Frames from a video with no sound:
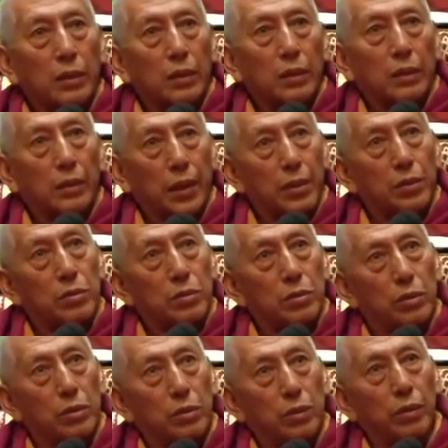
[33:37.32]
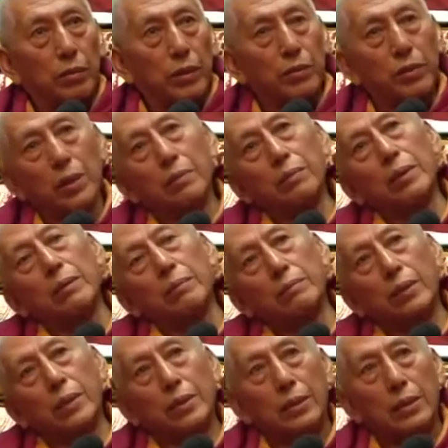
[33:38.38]
Yes, you are vulnerable,
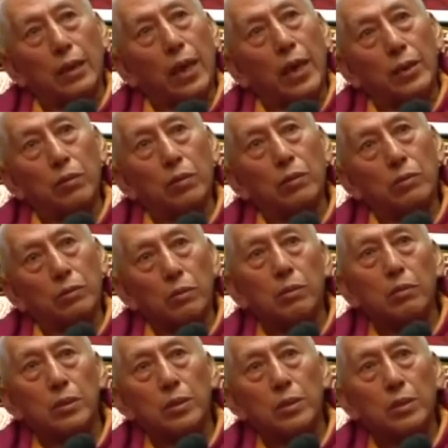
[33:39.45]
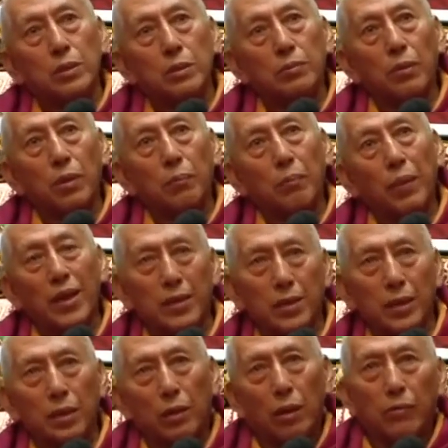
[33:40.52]
but I don't know it is for
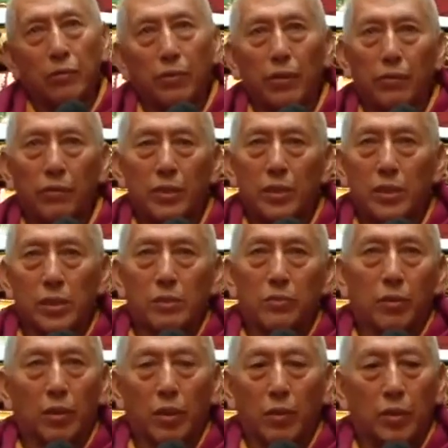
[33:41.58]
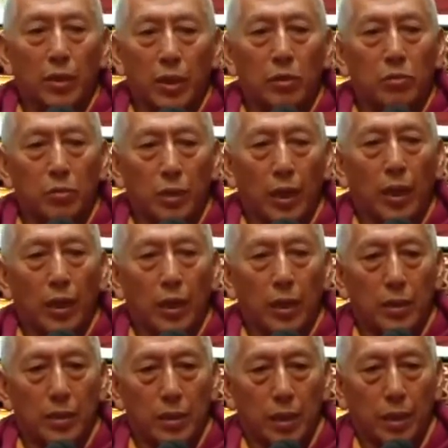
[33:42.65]
better or for worse for our nation, I
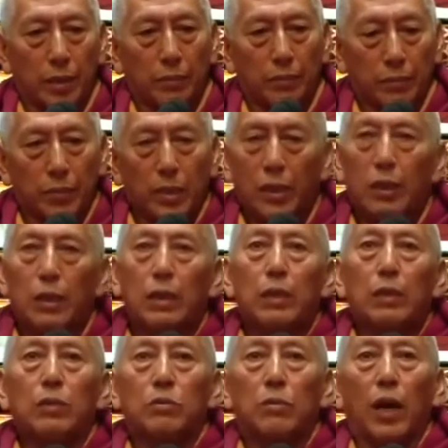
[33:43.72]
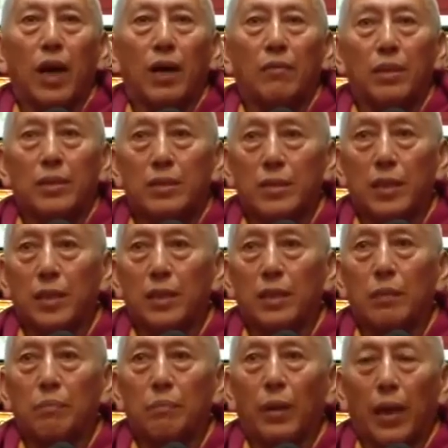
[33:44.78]
can't say. So I was taken
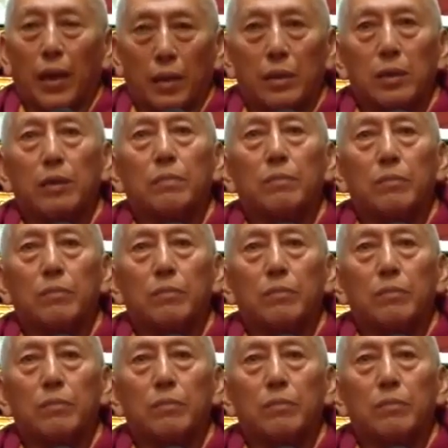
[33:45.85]
aback.